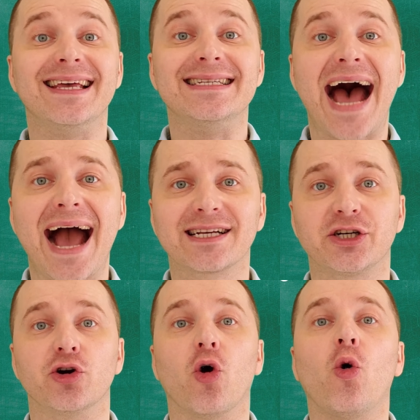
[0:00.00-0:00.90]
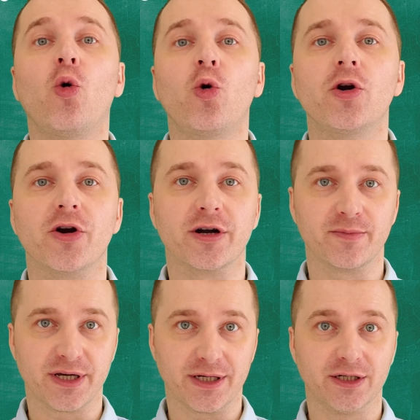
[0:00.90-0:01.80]
the doctor ordered
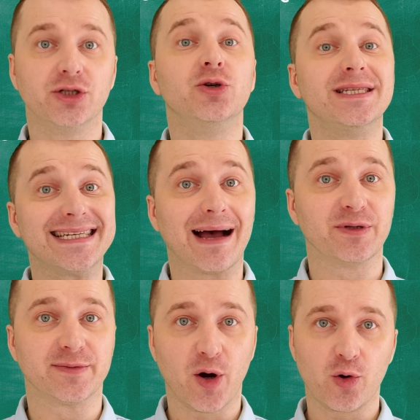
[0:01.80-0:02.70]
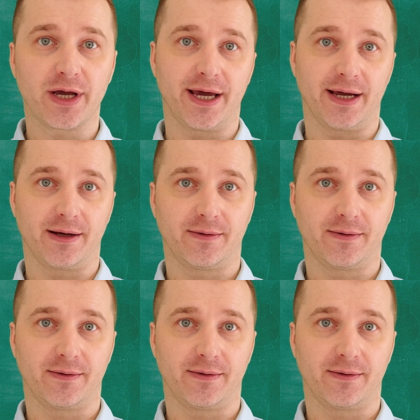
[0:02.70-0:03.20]
me to stop smoking,